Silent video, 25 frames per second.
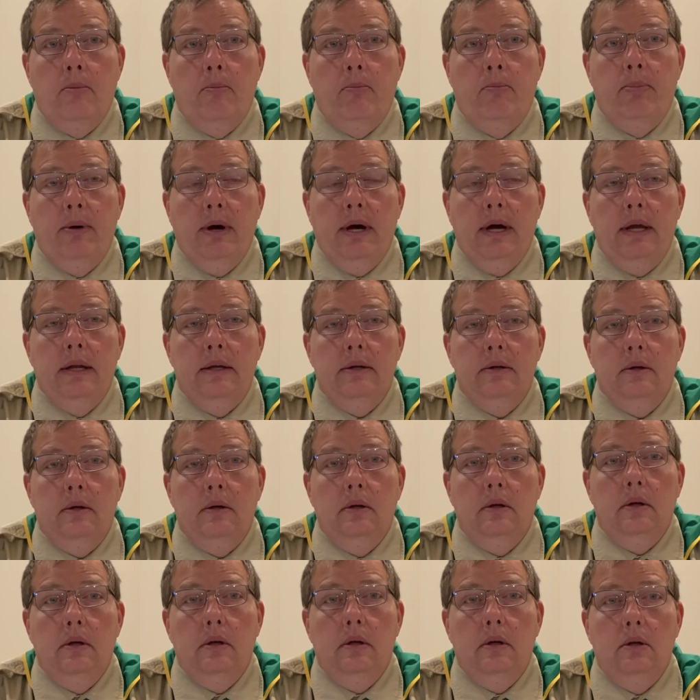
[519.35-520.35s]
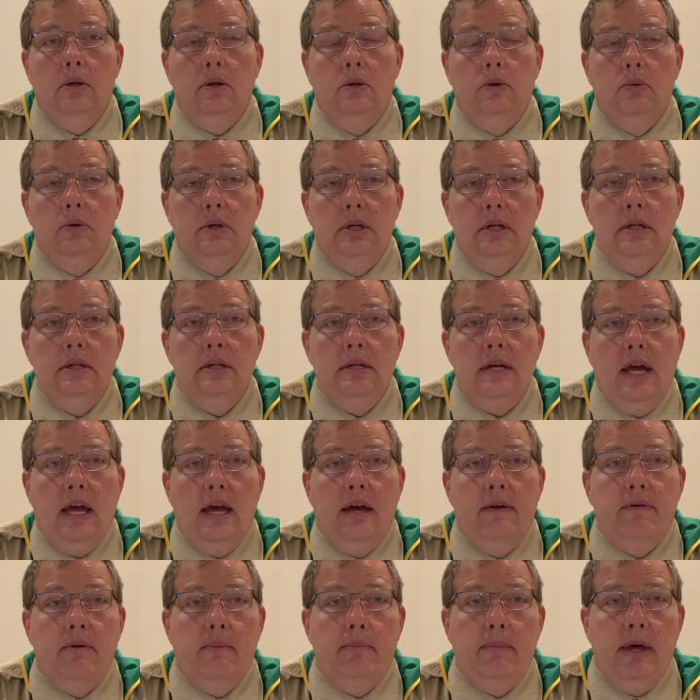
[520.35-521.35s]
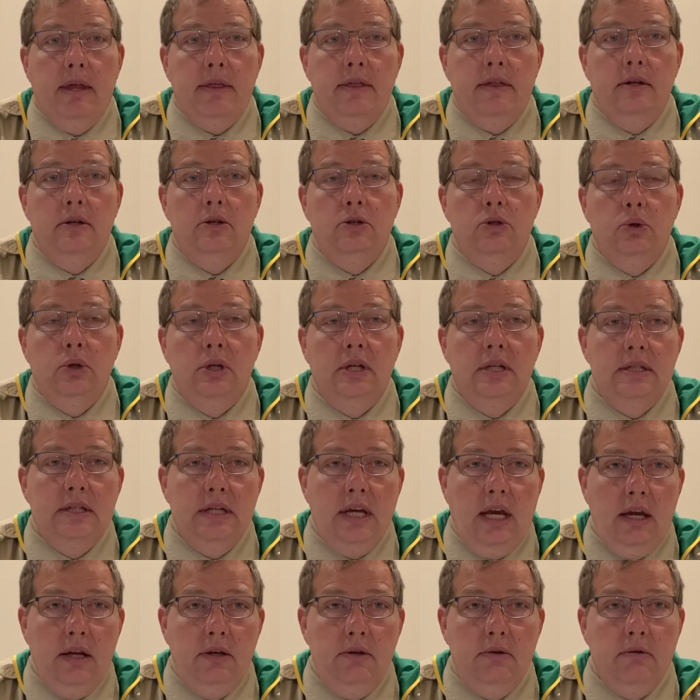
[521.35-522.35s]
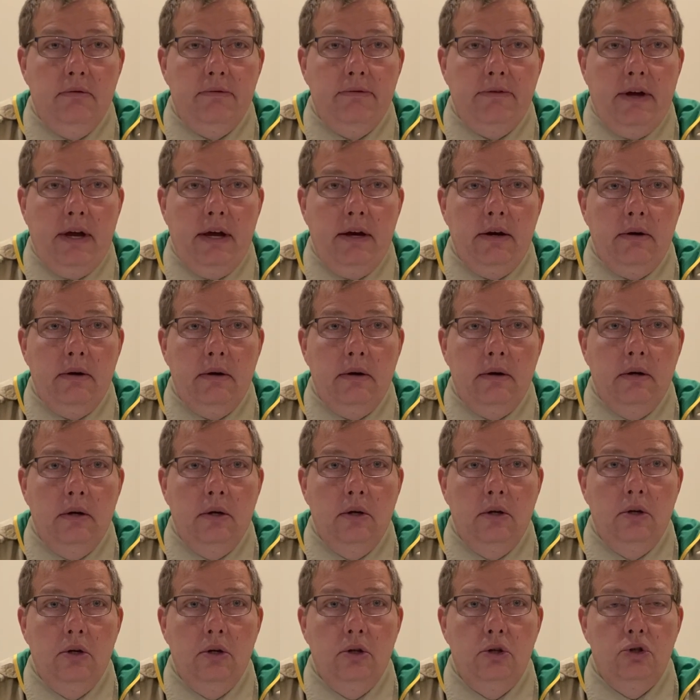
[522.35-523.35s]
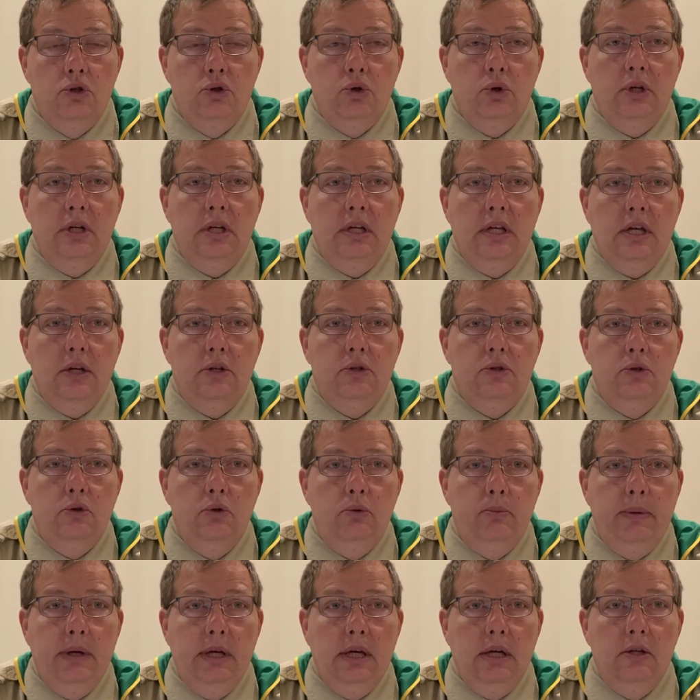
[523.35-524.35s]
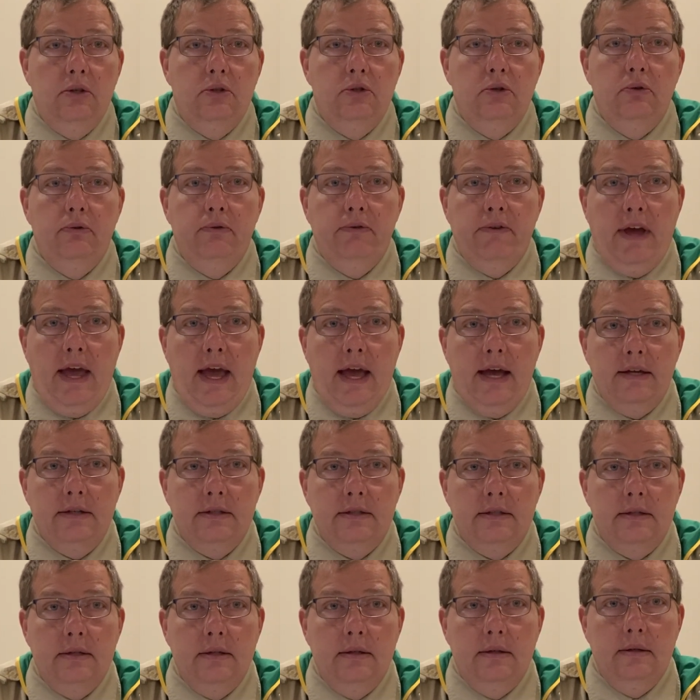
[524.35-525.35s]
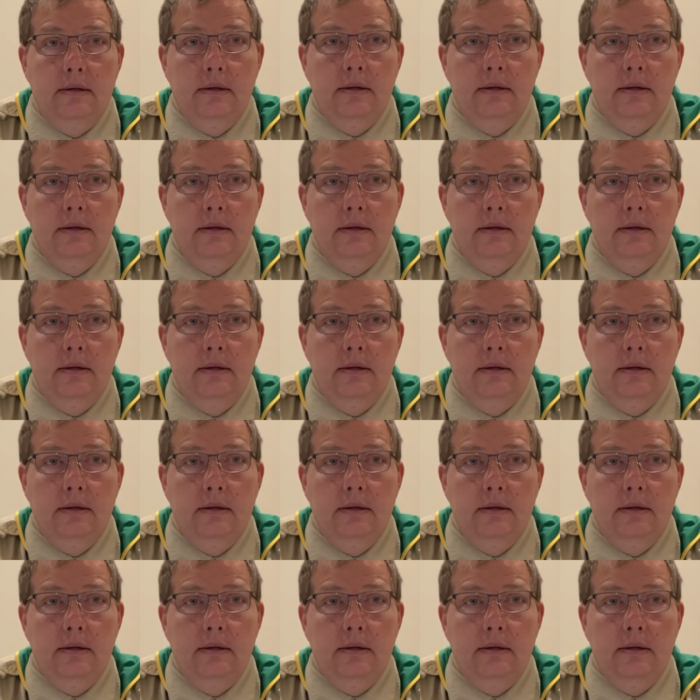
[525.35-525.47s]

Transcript: But you need to have a method to contain your fire should it get too big too fast.